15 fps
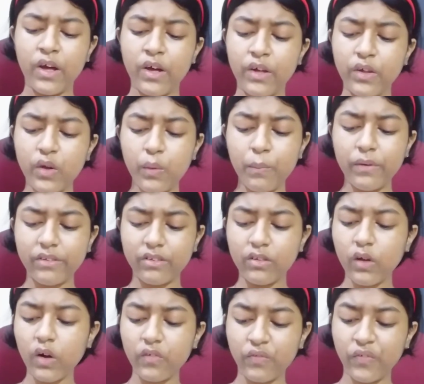You must
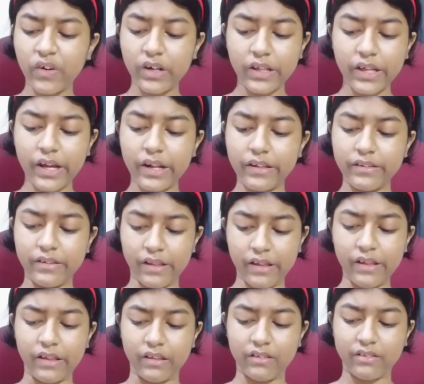not forget
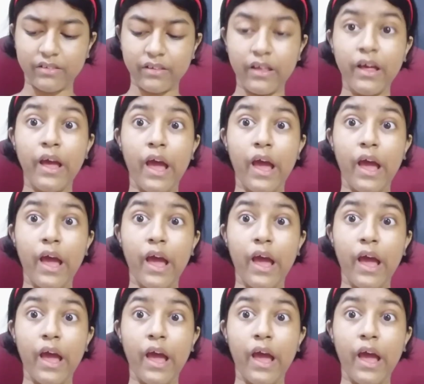this